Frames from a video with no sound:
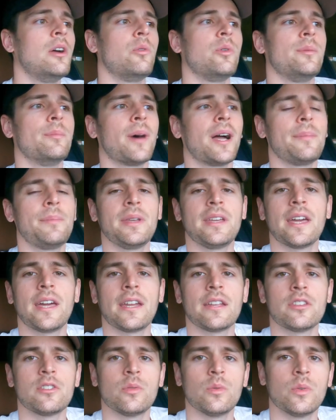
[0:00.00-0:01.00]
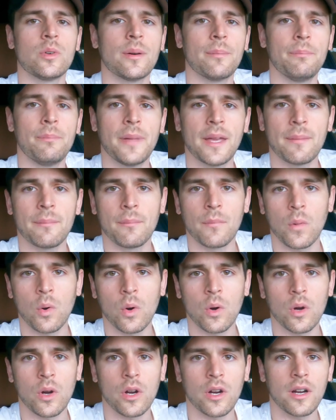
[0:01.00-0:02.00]
We might be getting to a bit
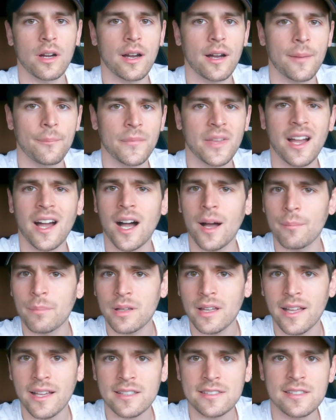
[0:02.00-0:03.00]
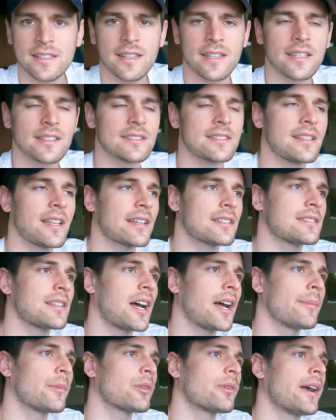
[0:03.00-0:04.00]
more um, complex things next
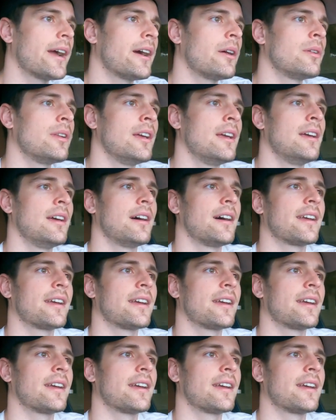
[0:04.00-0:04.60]
time around.